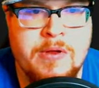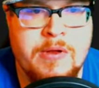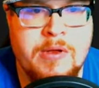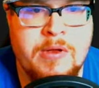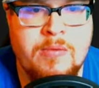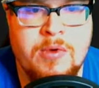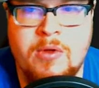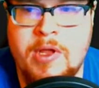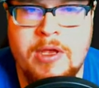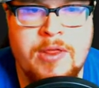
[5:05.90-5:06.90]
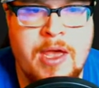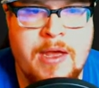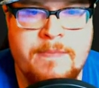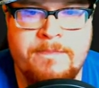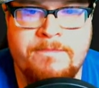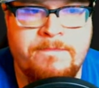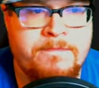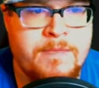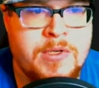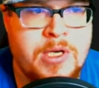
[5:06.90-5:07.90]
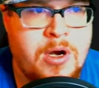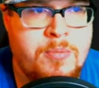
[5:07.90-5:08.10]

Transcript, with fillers: And we'll go like that. Sorry,